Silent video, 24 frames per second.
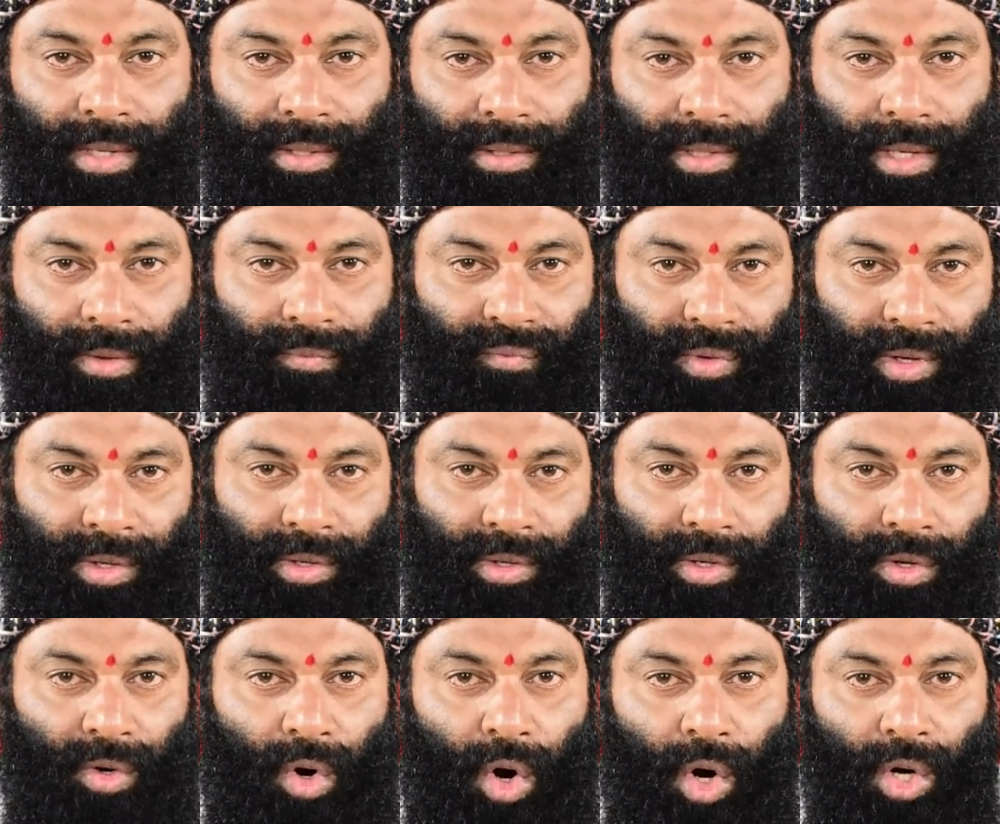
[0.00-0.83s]
that when
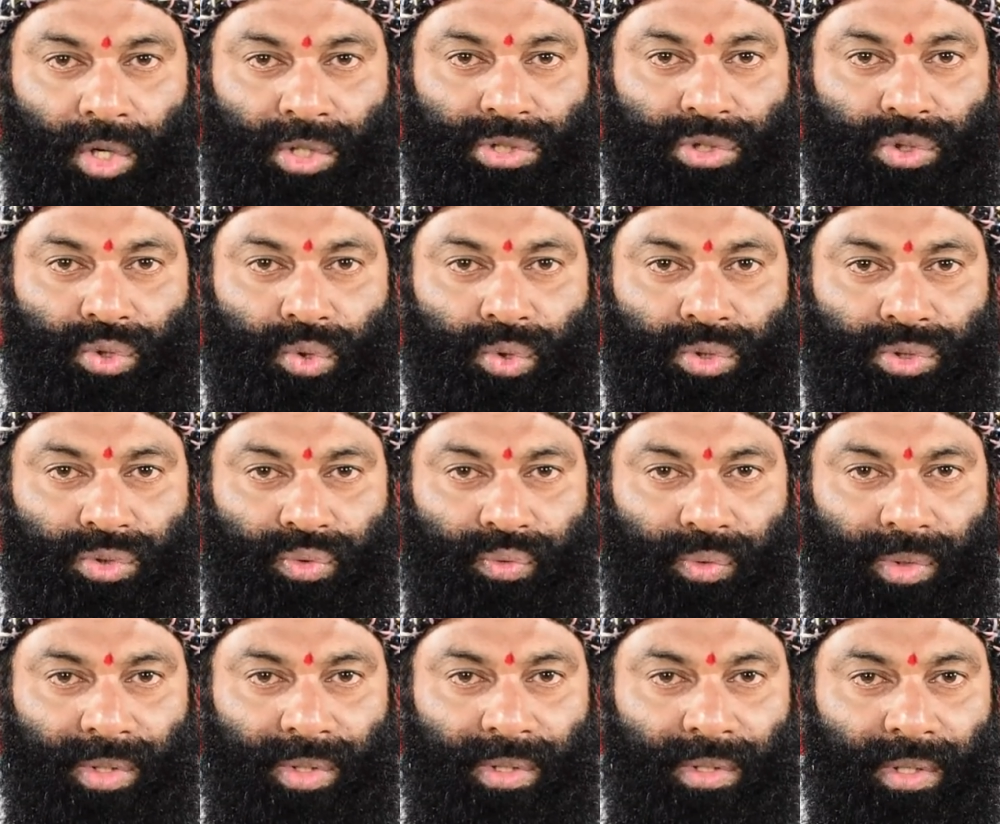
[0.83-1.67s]
all his tools
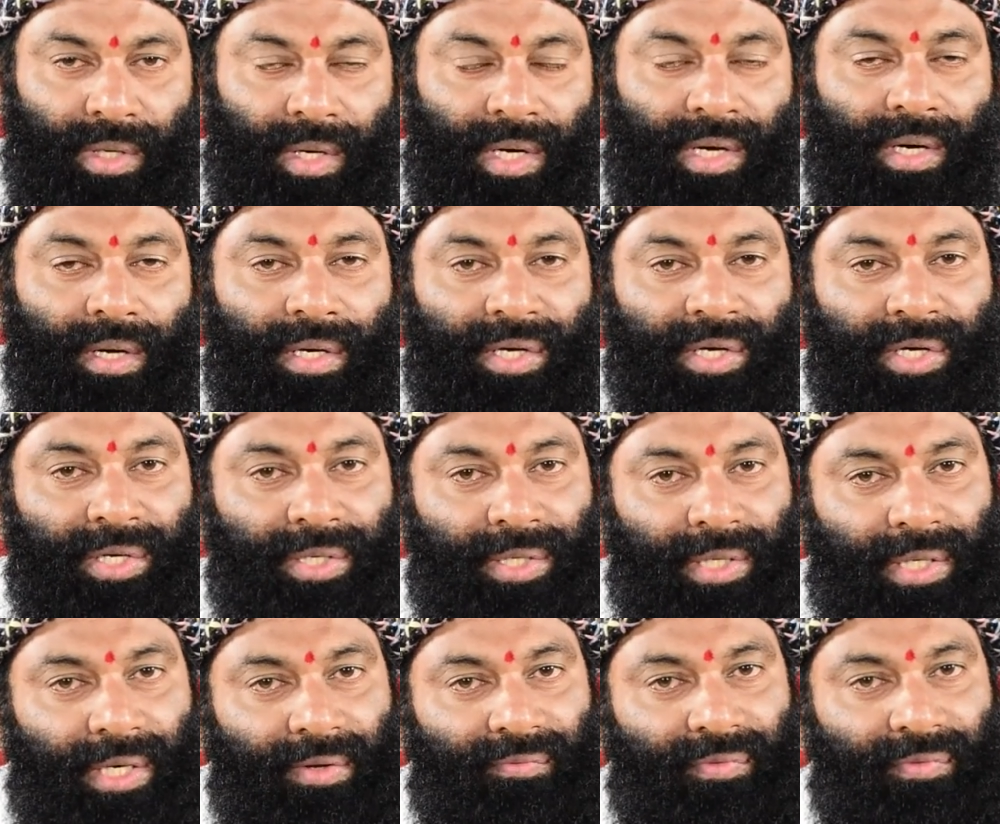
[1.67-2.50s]
were
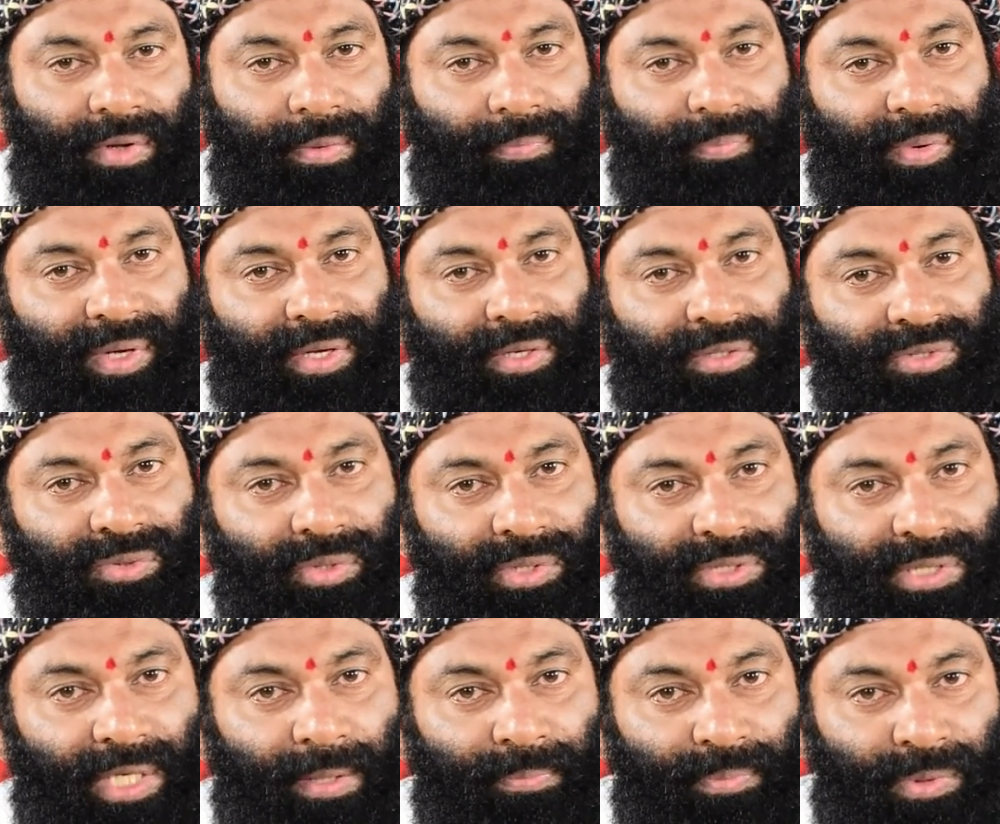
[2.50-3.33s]
hidden away by his
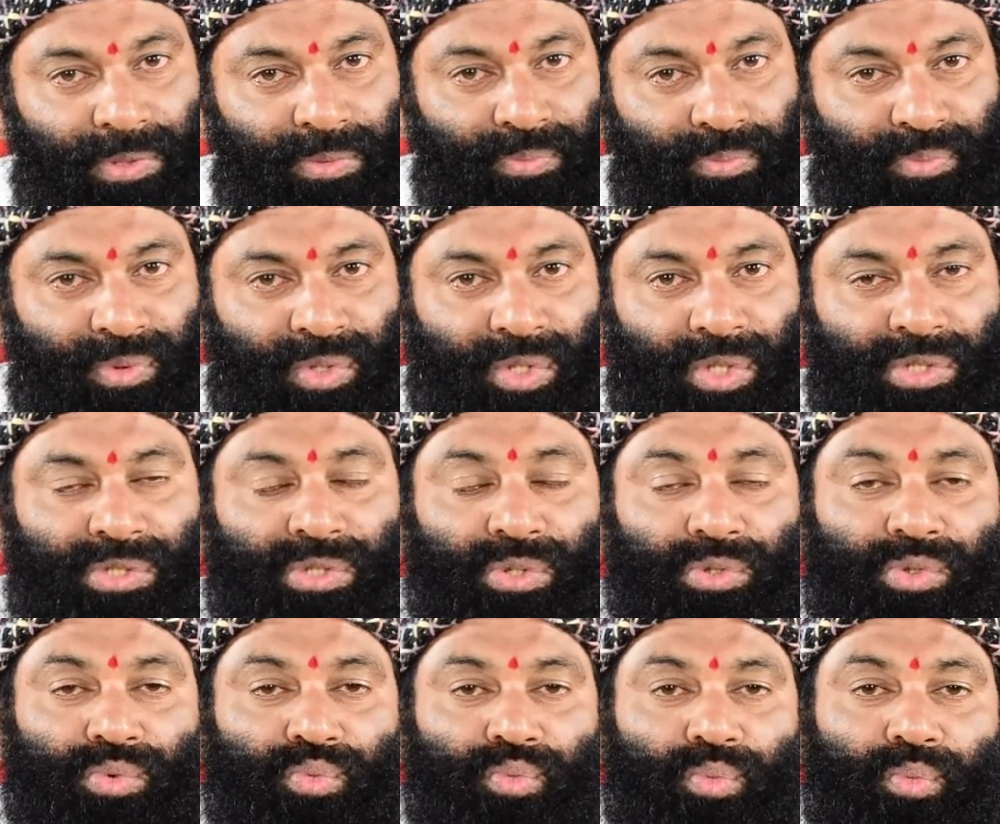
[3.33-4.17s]
disciples because he
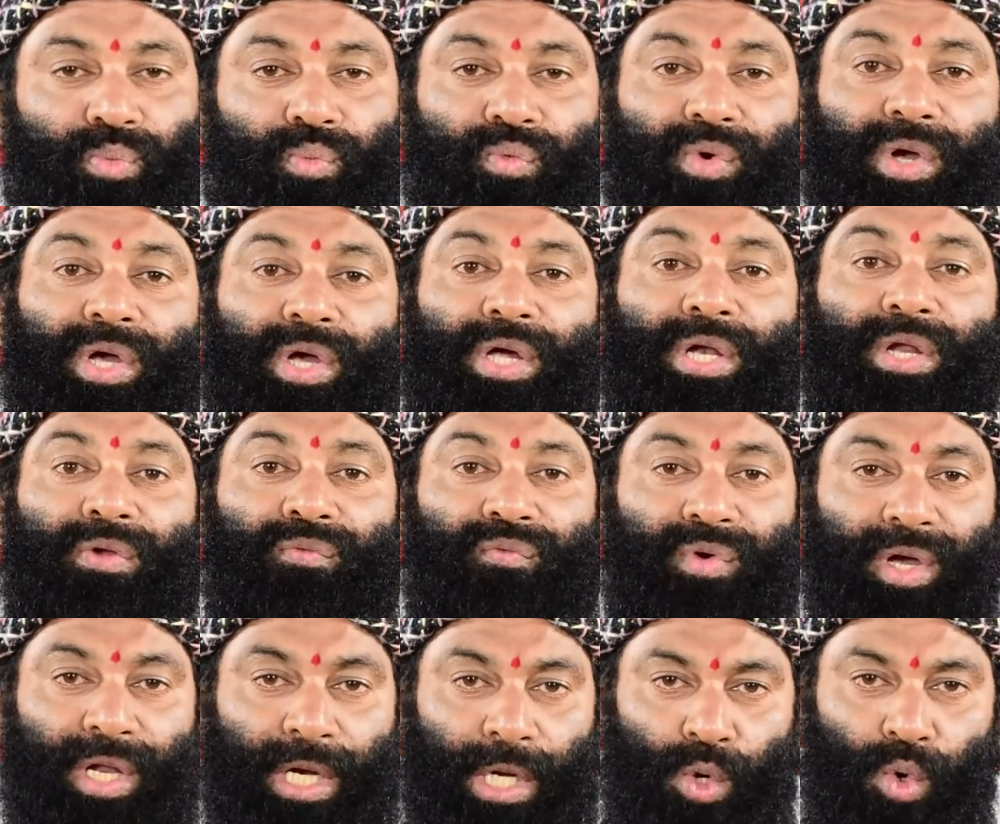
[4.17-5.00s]
was very,
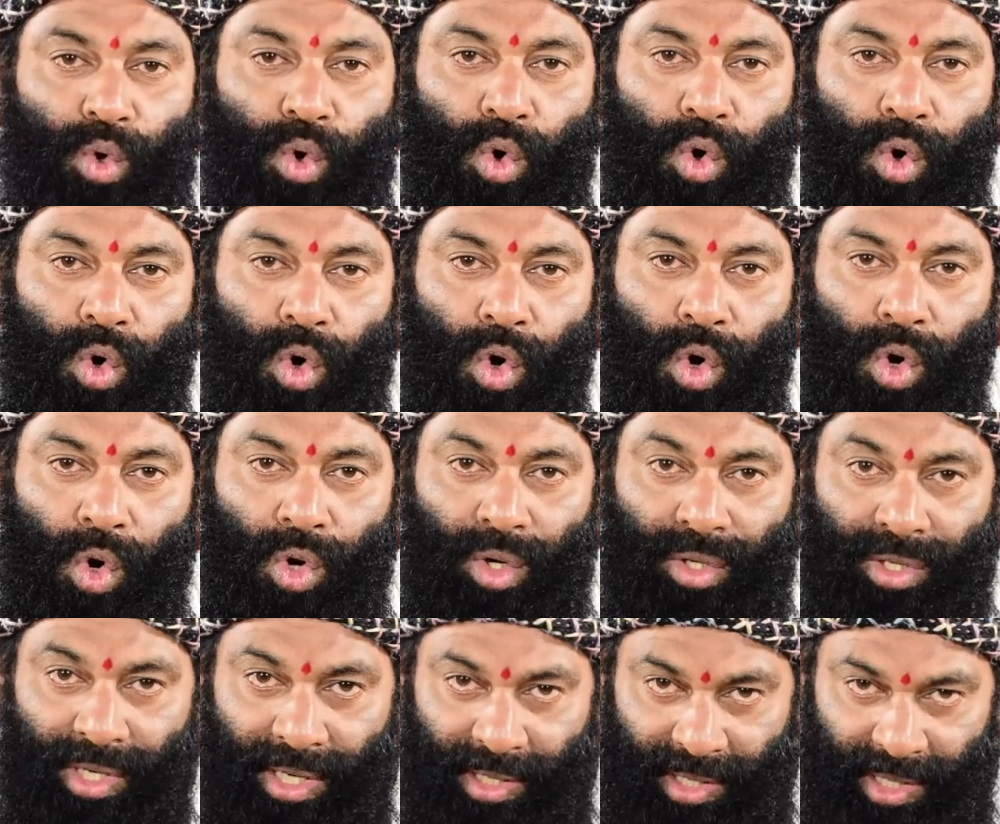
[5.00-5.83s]
very
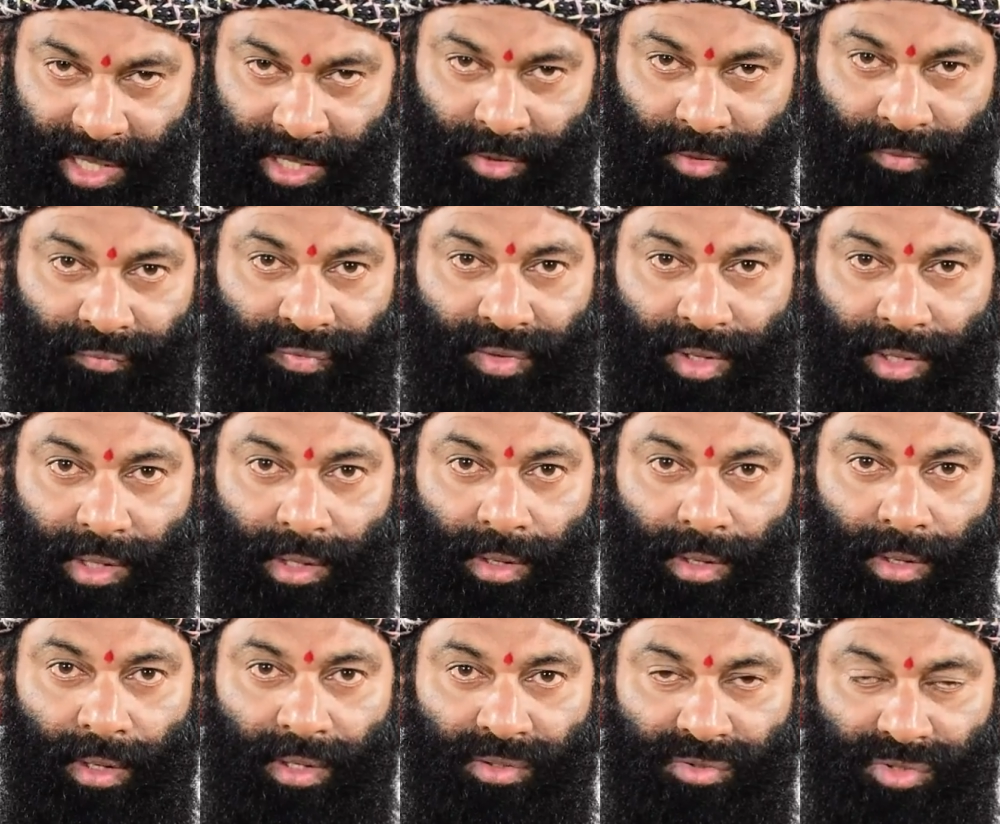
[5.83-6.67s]
old and head of
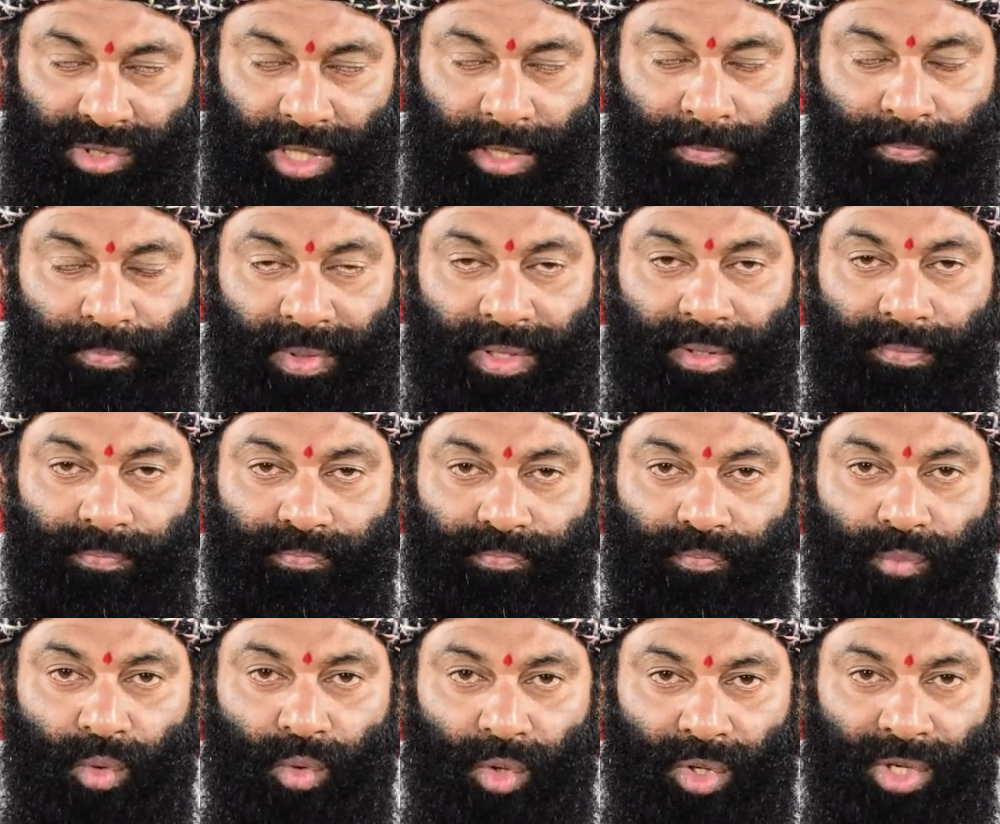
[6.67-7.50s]
the
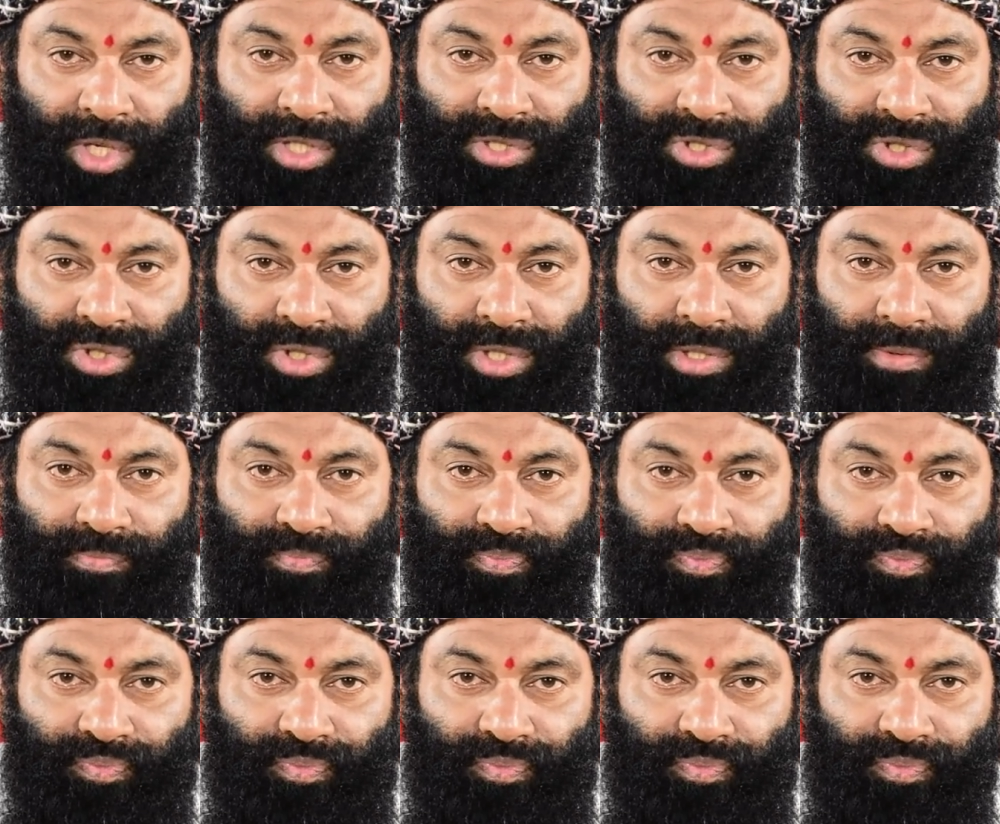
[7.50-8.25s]
temple, monastery,